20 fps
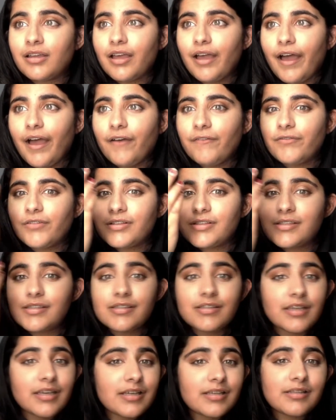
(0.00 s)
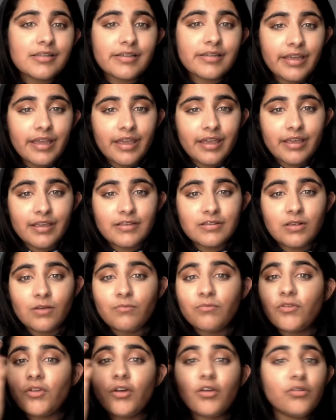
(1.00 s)
After 6 years of
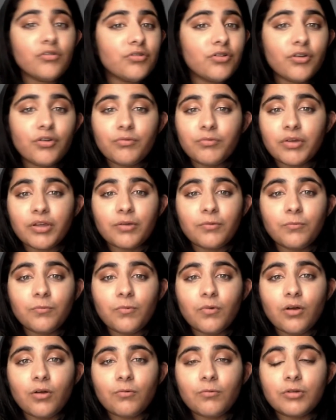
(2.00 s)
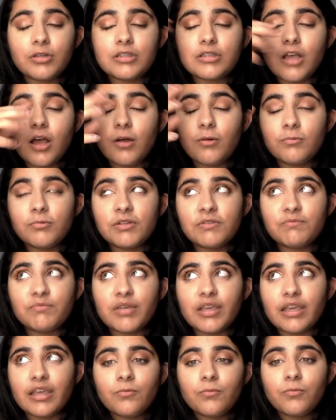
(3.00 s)
not knowing what was up with
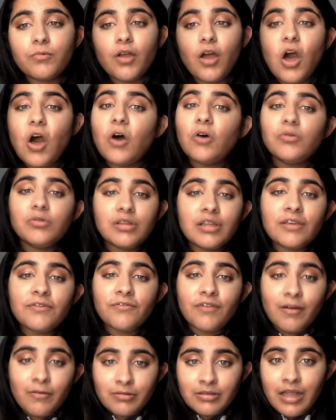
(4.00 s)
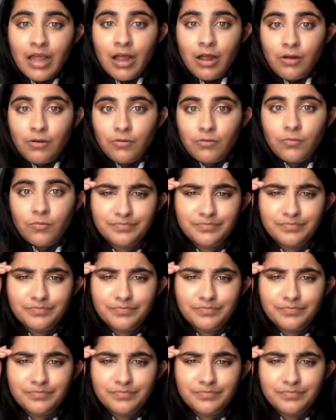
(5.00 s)
me, we only found out.